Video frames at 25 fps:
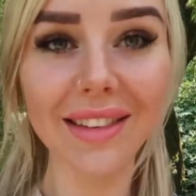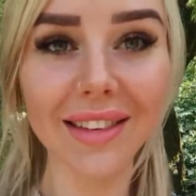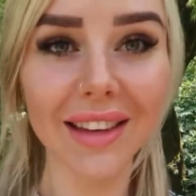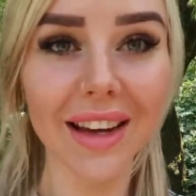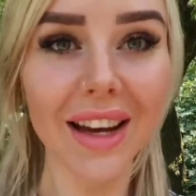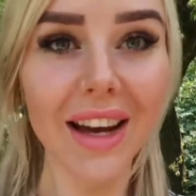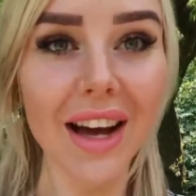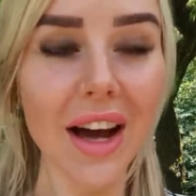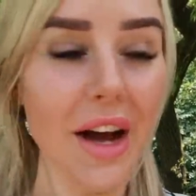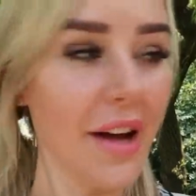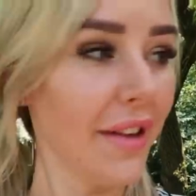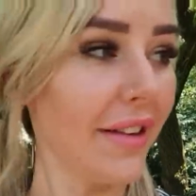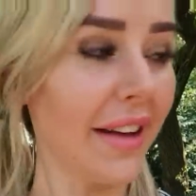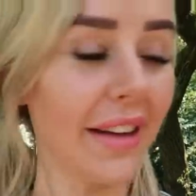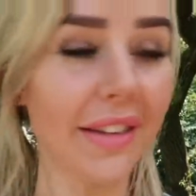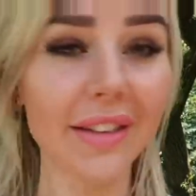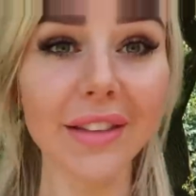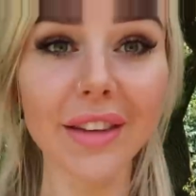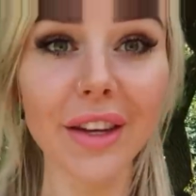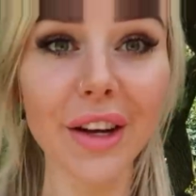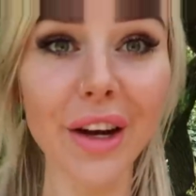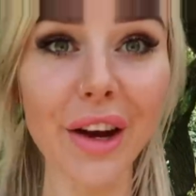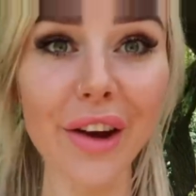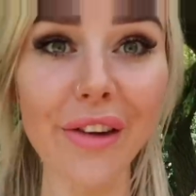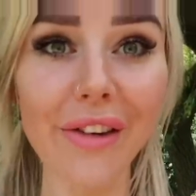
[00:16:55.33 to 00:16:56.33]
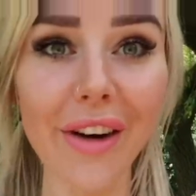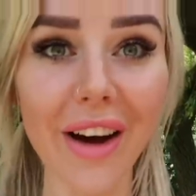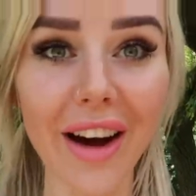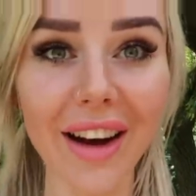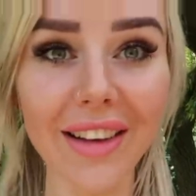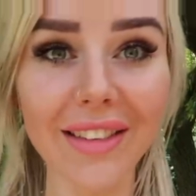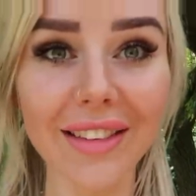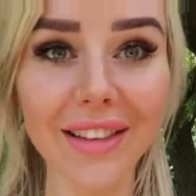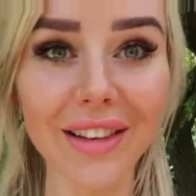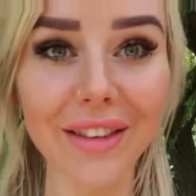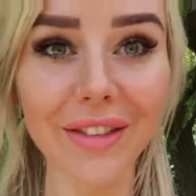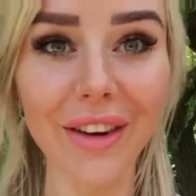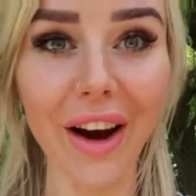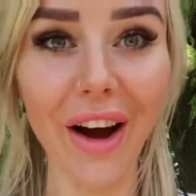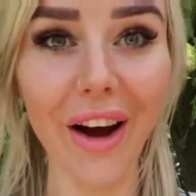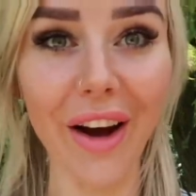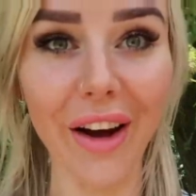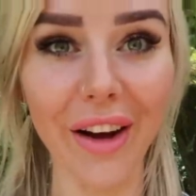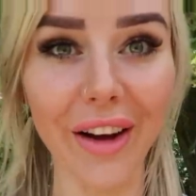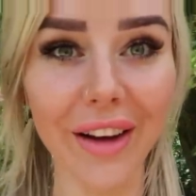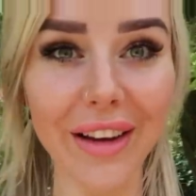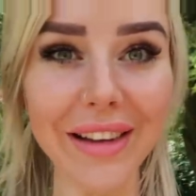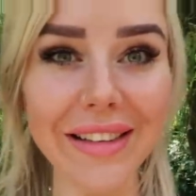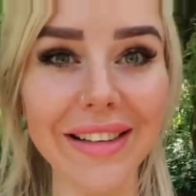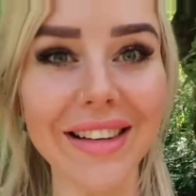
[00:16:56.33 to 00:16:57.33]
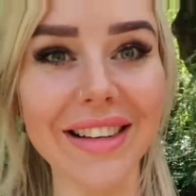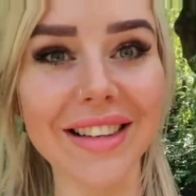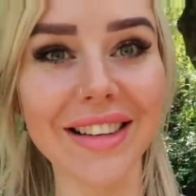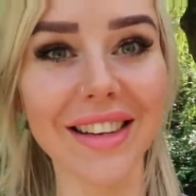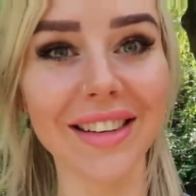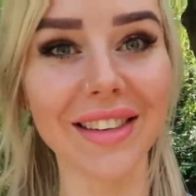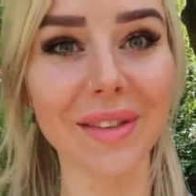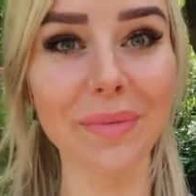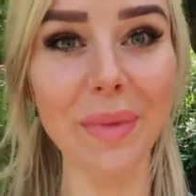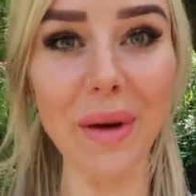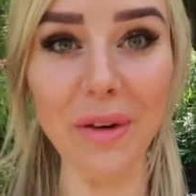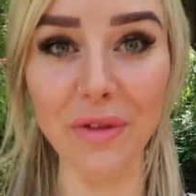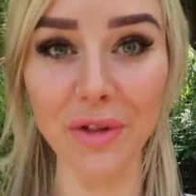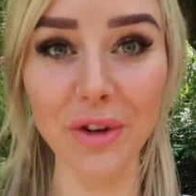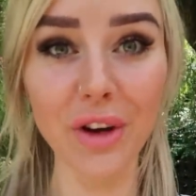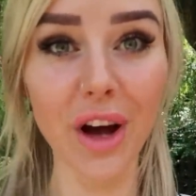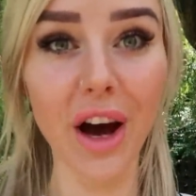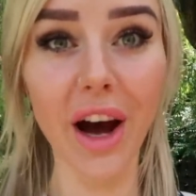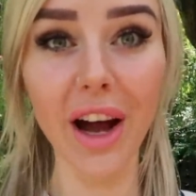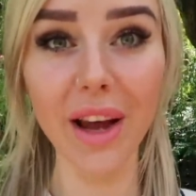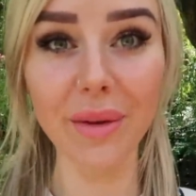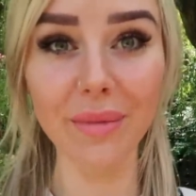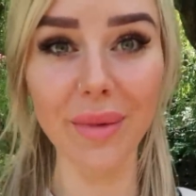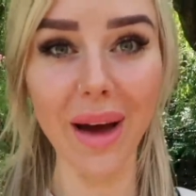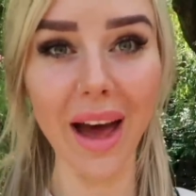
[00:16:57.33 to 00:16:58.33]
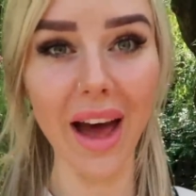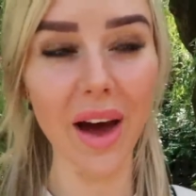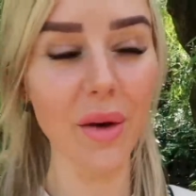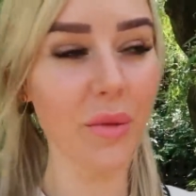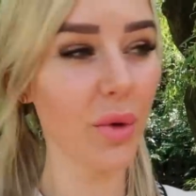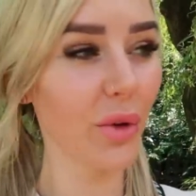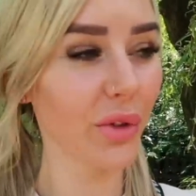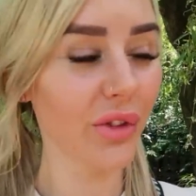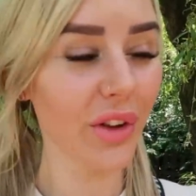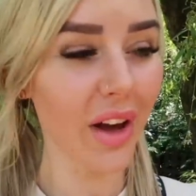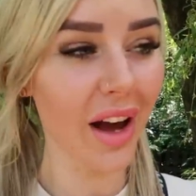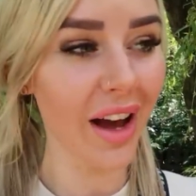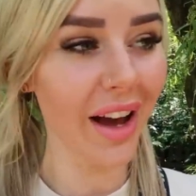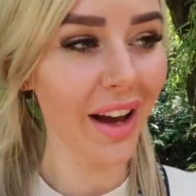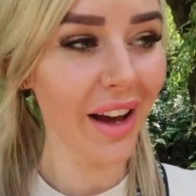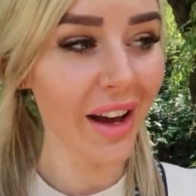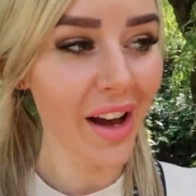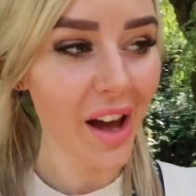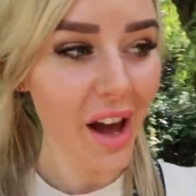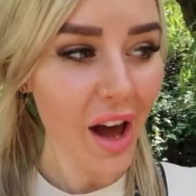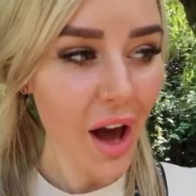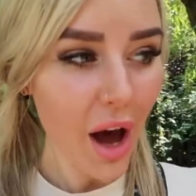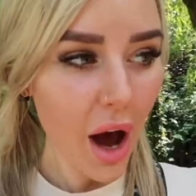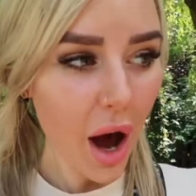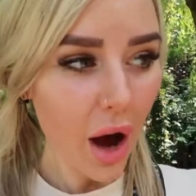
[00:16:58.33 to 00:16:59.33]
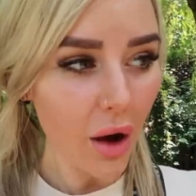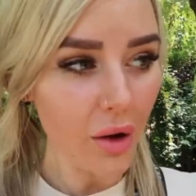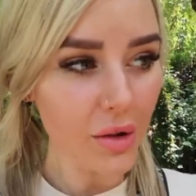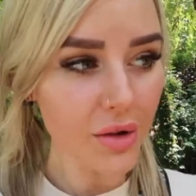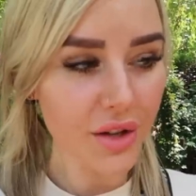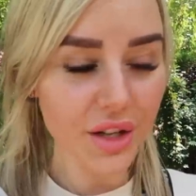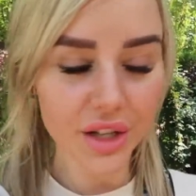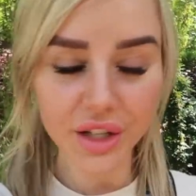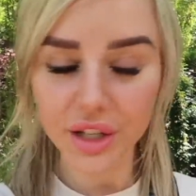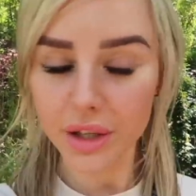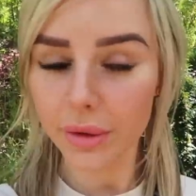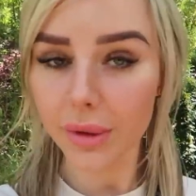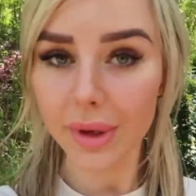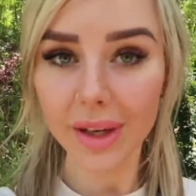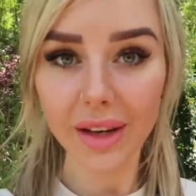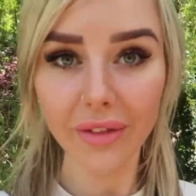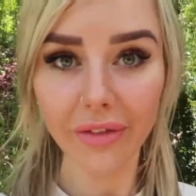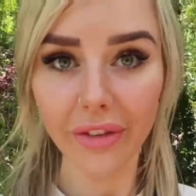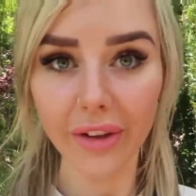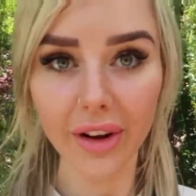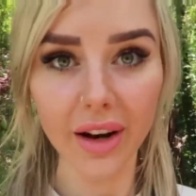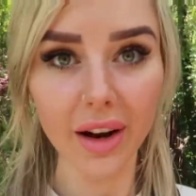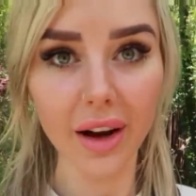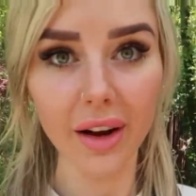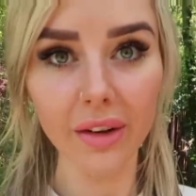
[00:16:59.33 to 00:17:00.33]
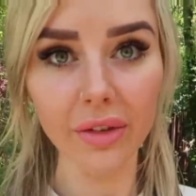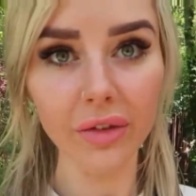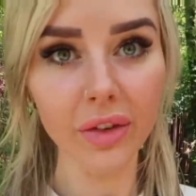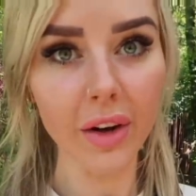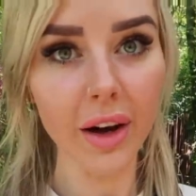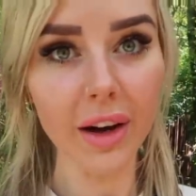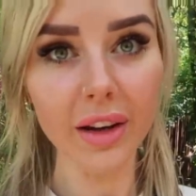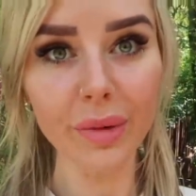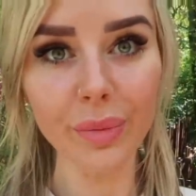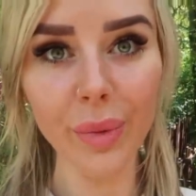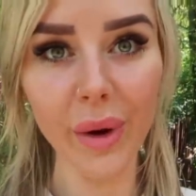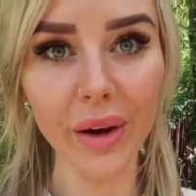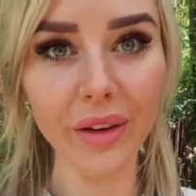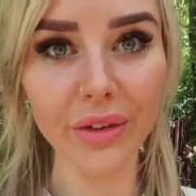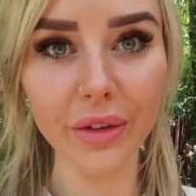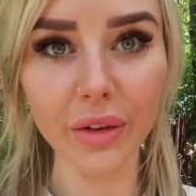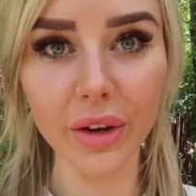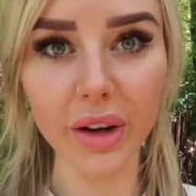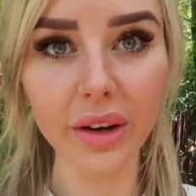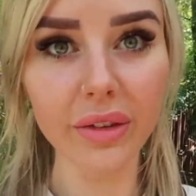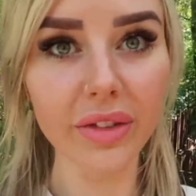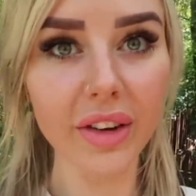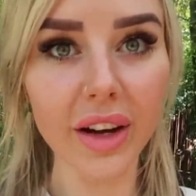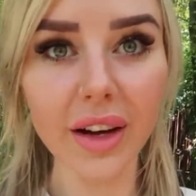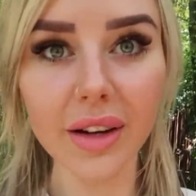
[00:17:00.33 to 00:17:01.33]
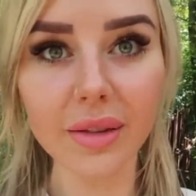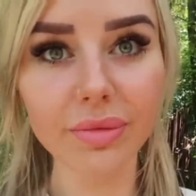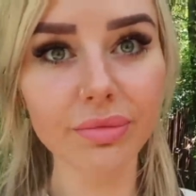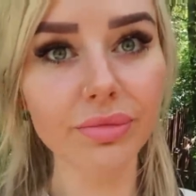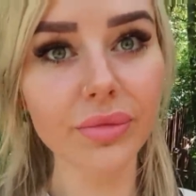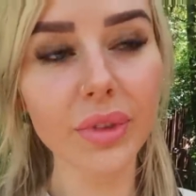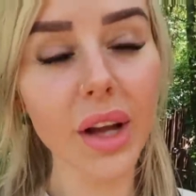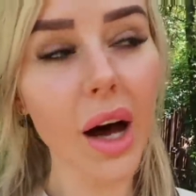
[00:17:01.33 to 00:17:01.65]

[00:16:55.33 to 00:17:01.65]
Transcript: So that's two rides in a row, which is a bit of a nightmare. And we was like, oh, do you do anything like a fast pass or anything?